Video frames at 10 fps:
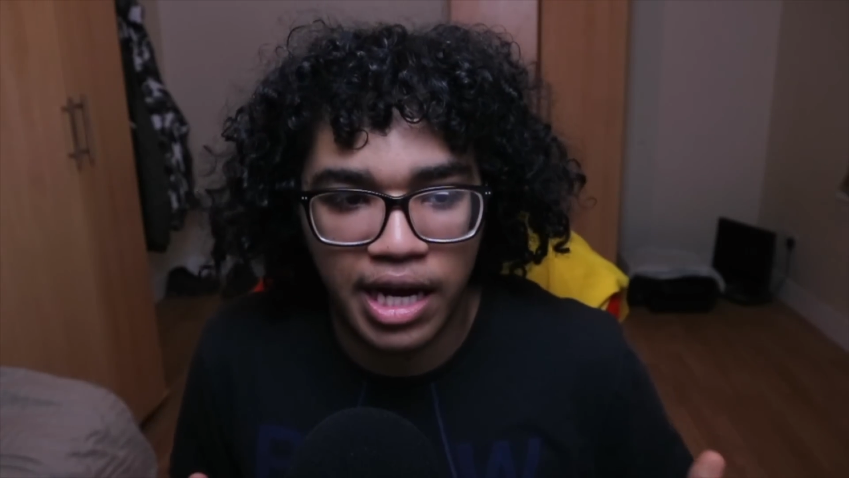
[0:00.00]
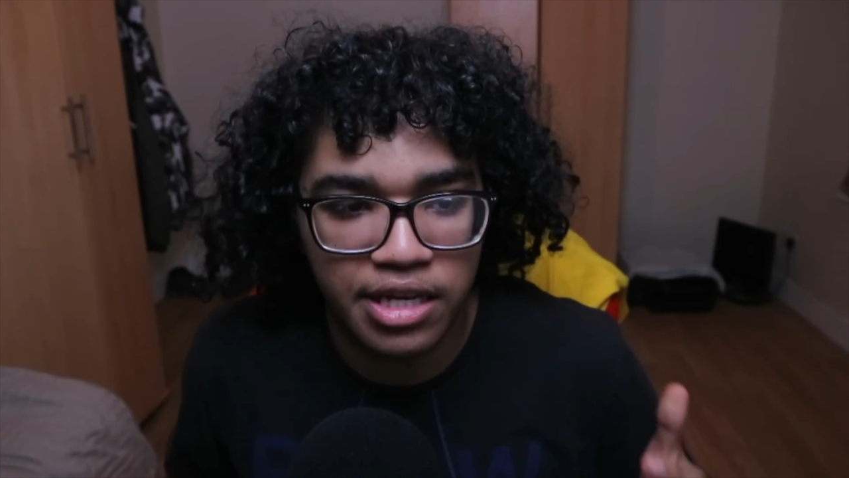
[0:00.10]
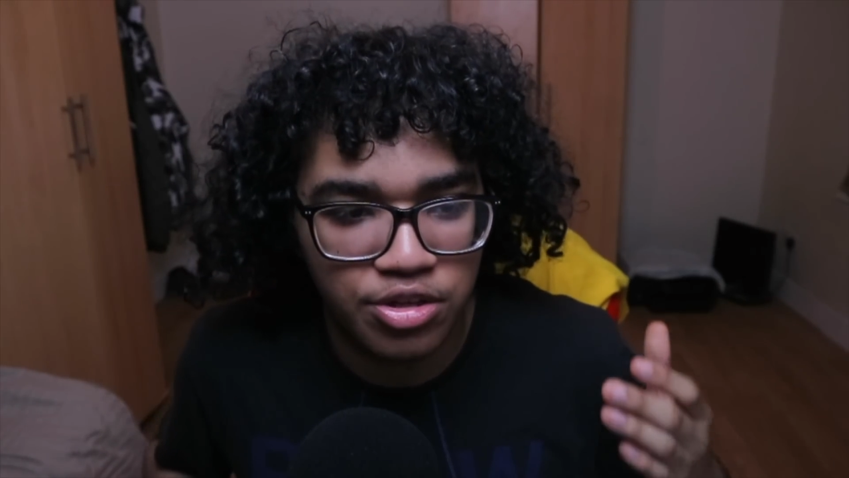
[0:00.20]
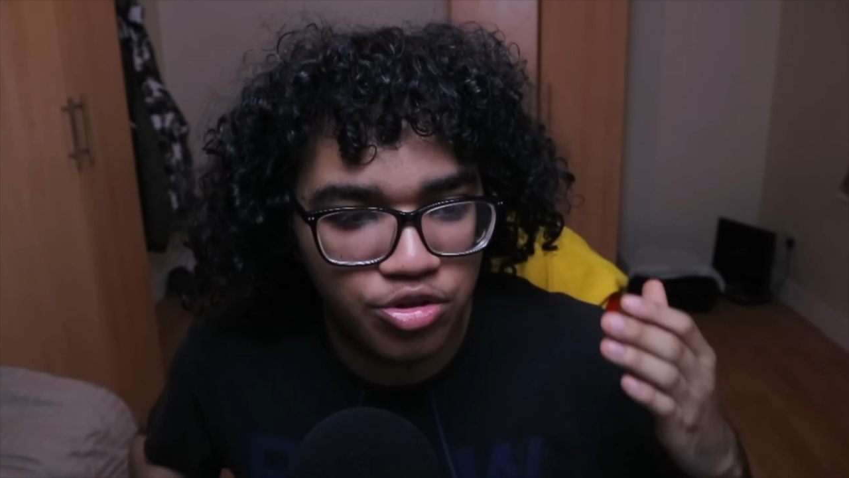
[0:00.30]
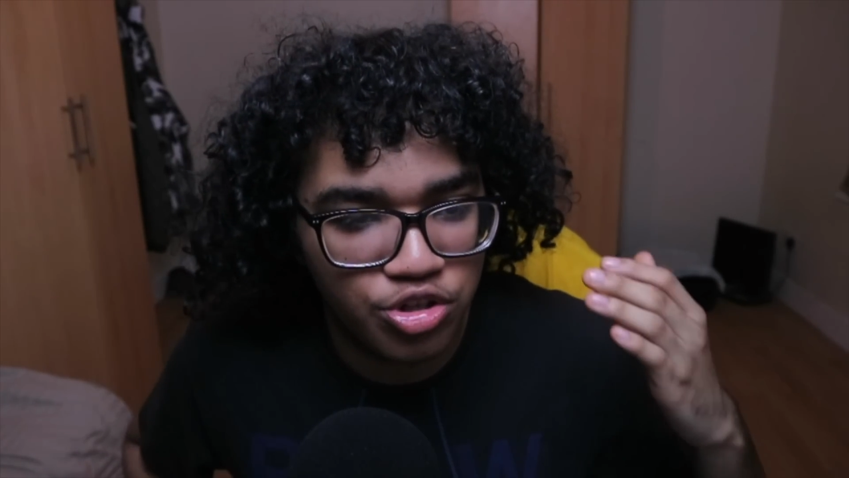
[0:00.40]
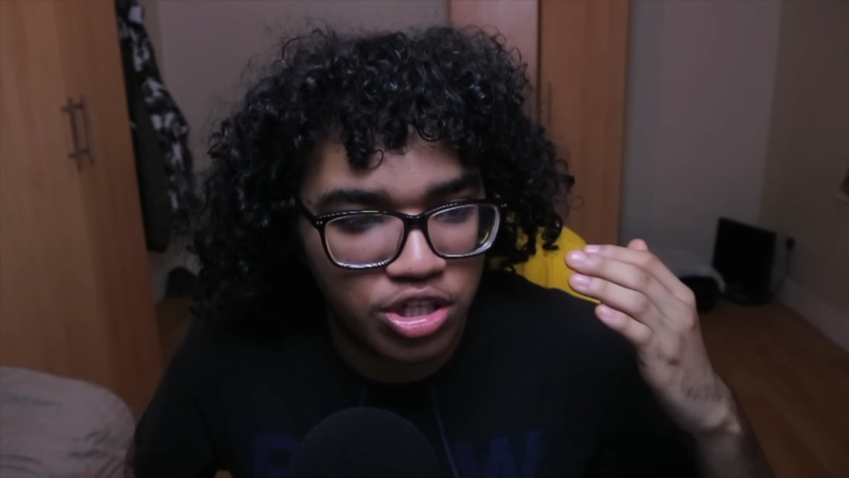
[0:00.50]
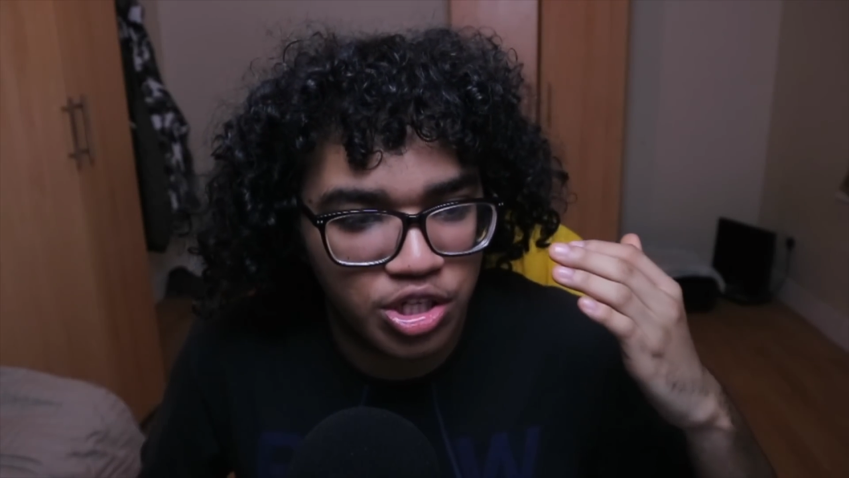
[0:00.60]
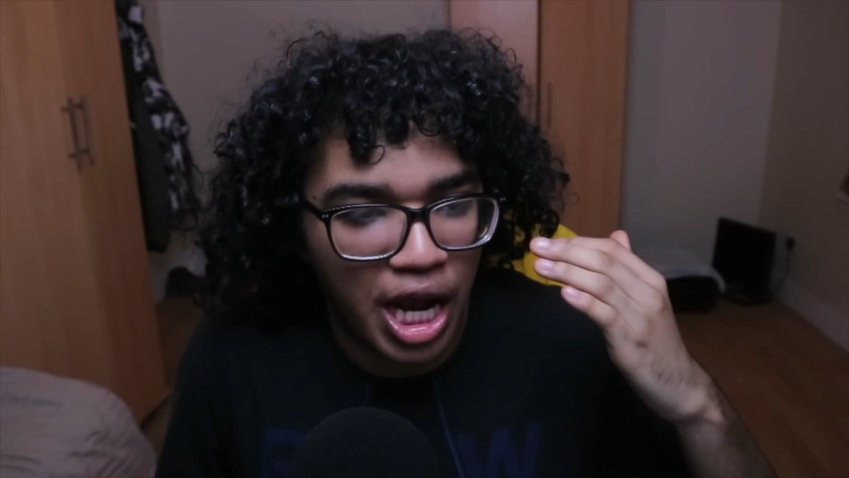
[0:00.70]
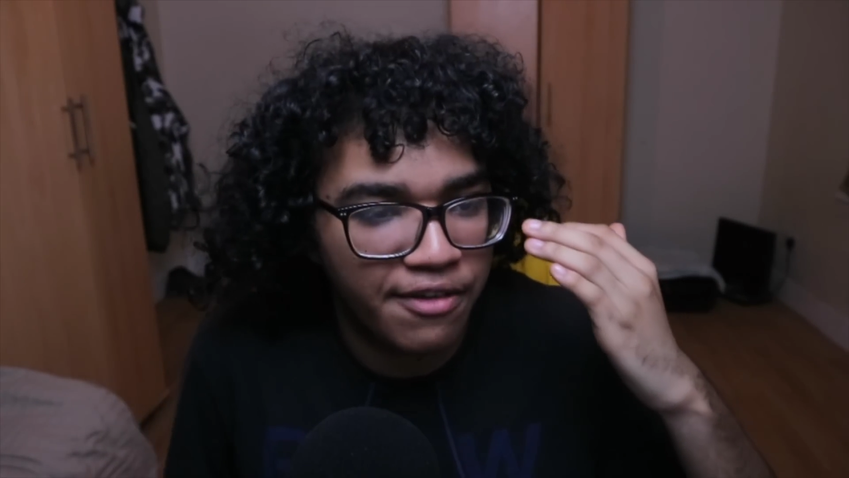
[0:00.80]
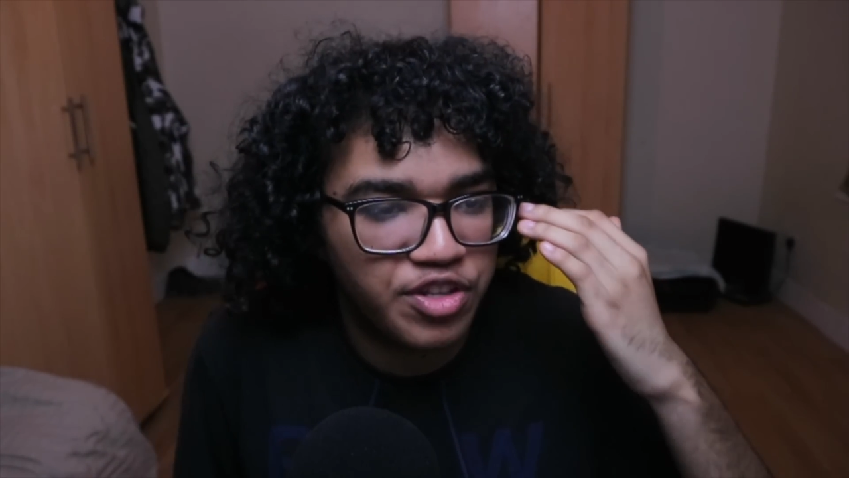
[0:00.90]
Like, you
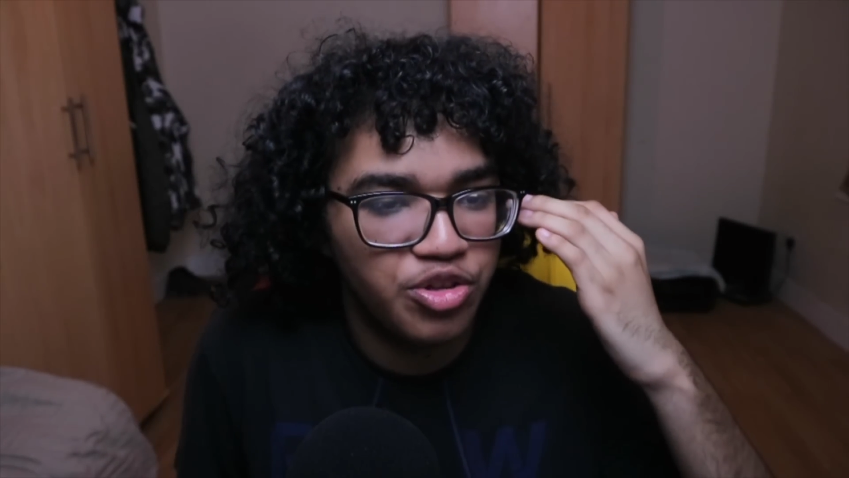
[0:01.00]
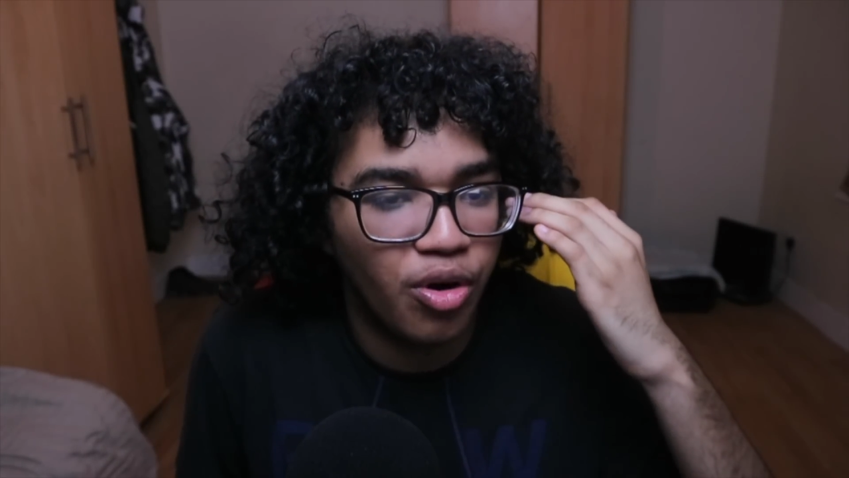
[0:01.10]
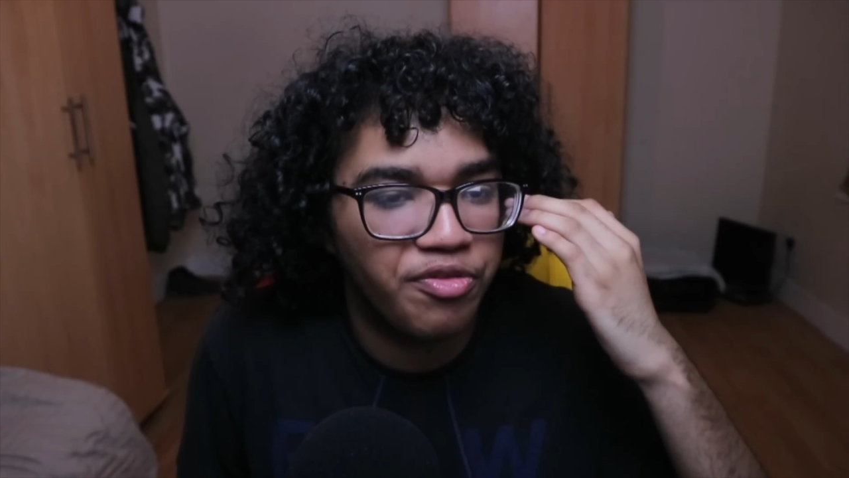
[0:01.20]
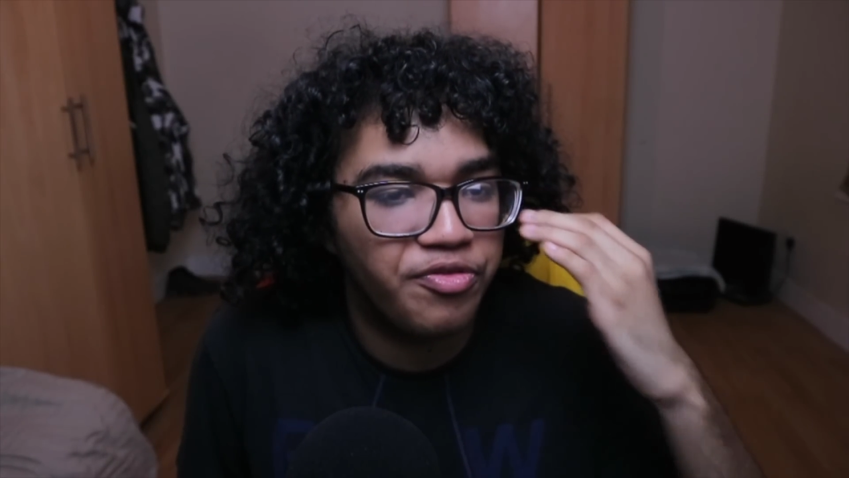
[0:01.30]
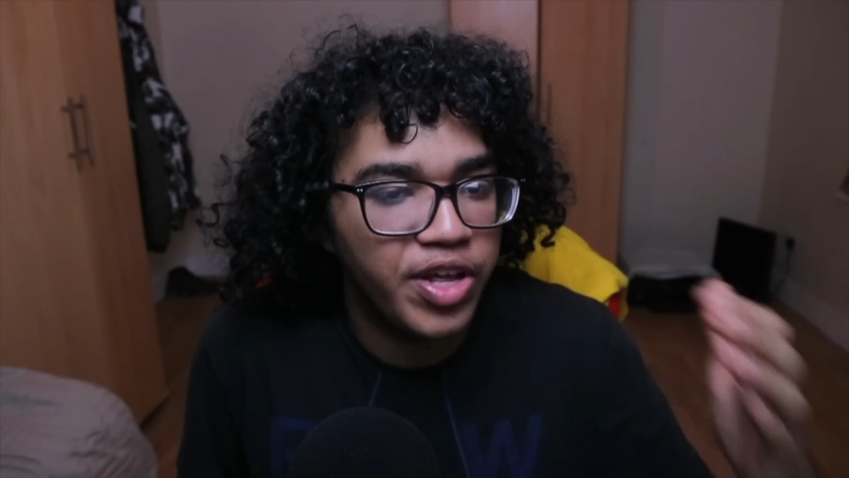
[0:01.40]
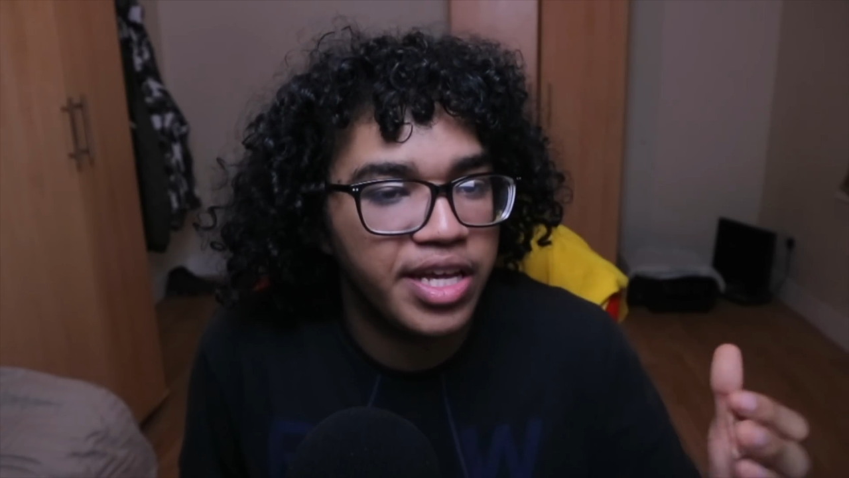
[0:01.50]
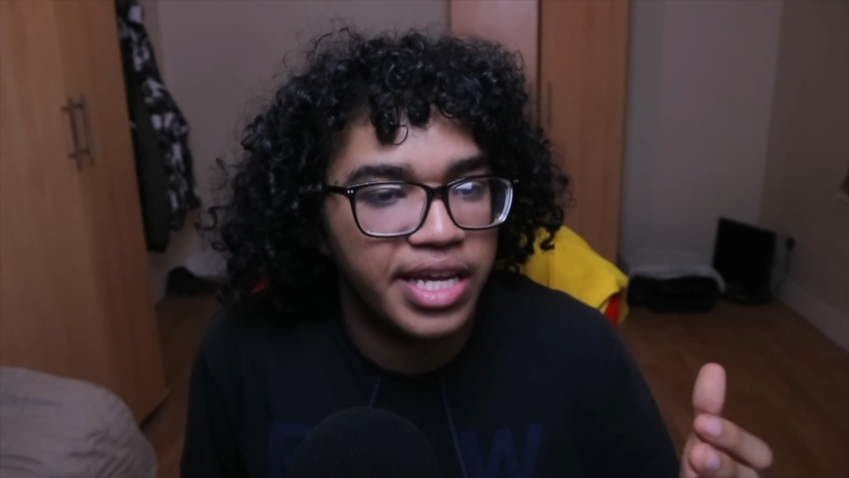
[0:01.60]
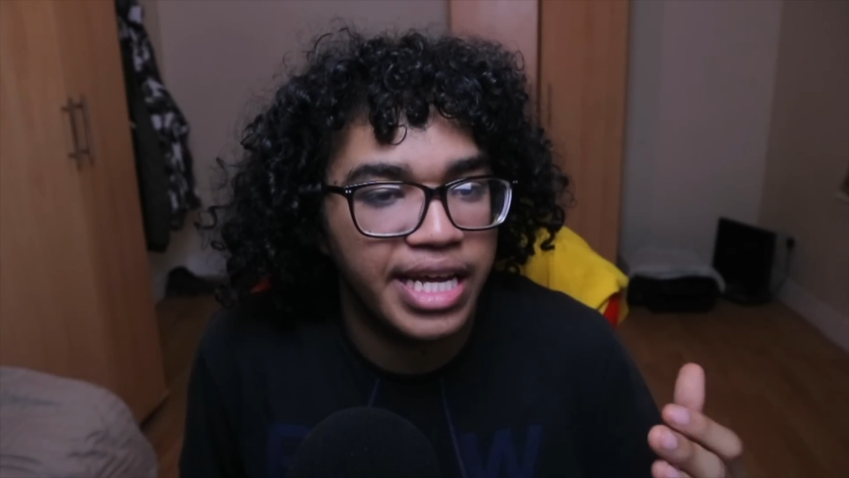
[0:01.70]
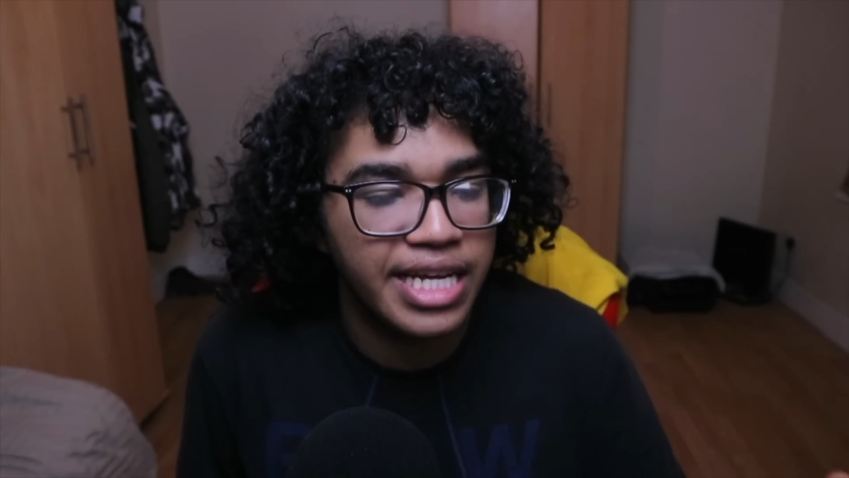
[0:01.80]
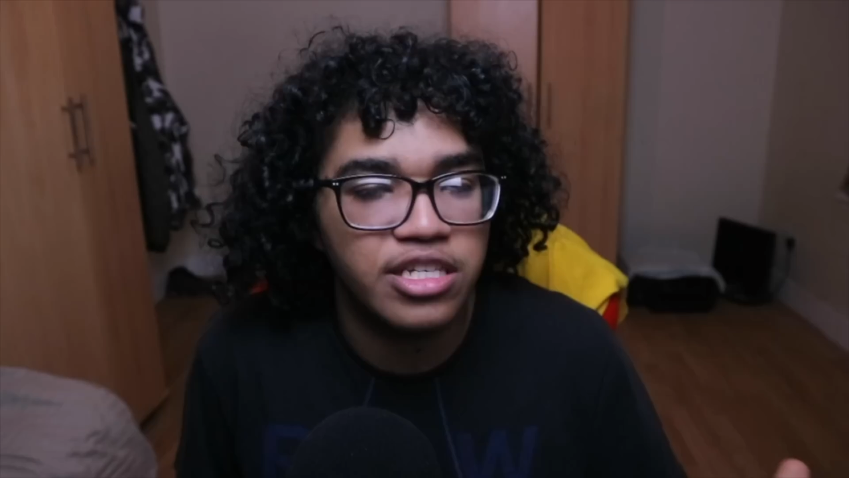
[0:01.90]
just have to not
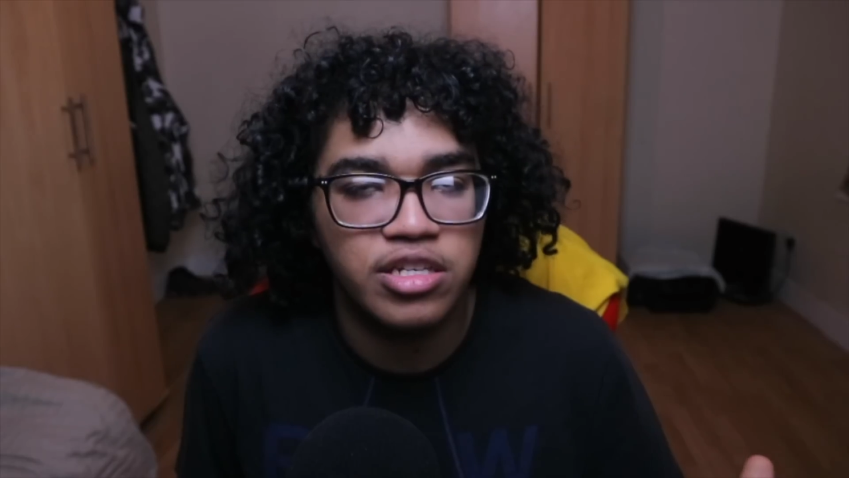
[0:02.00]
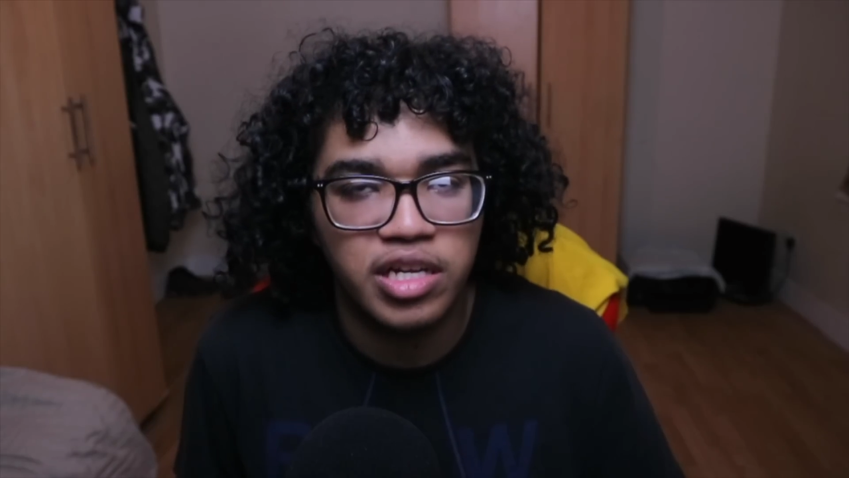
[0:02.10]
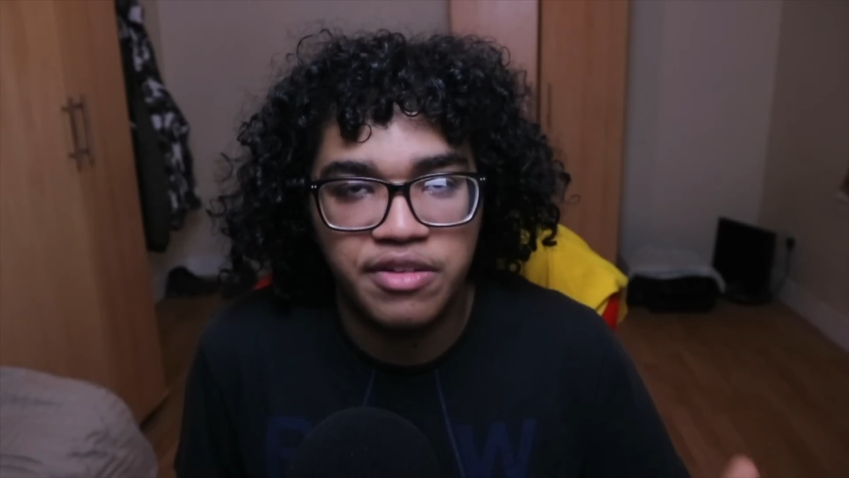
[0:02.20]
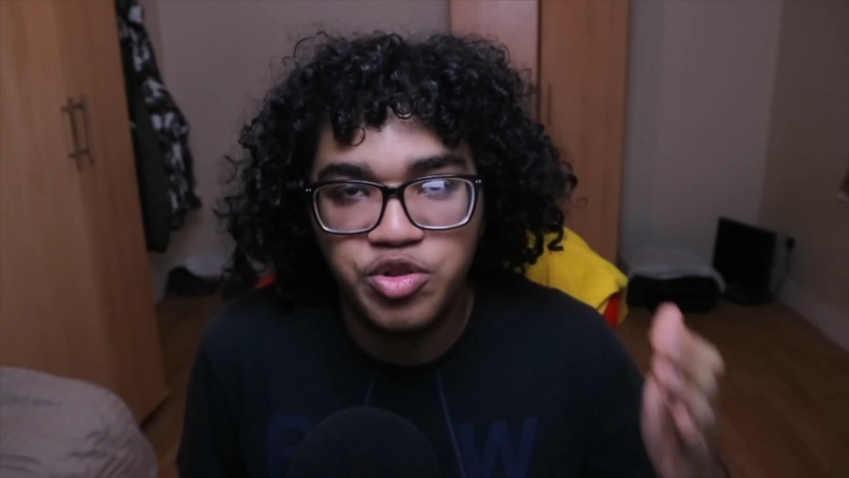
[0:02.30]
think it isn't.